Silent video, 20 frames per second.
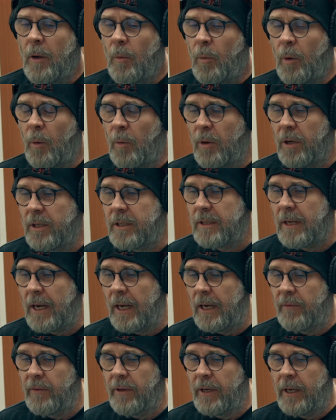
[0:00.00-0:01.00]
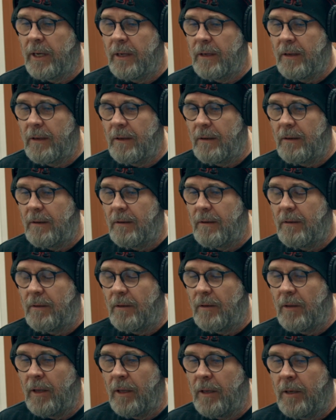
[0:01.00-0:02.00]
We worked kind of
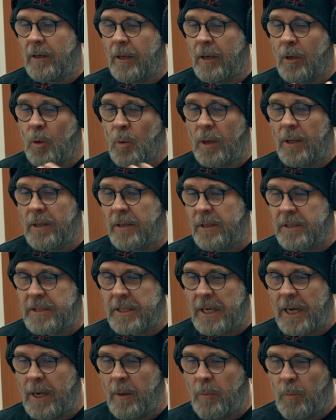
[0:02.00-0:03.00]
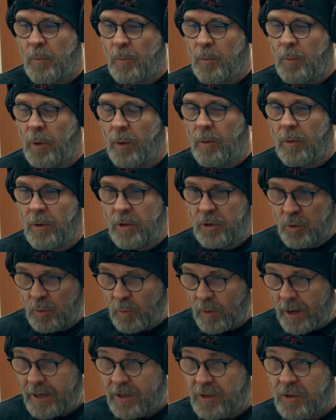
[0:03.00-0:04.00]
in Quality Time, we were a
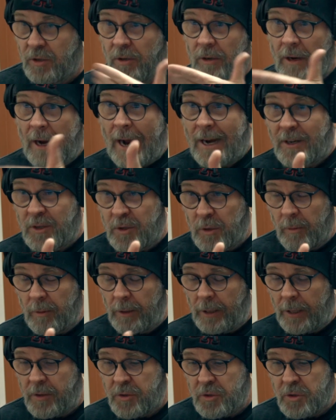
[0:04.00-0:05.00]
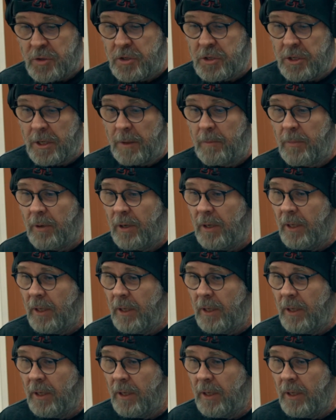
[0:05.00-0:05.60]
director-actor relationship.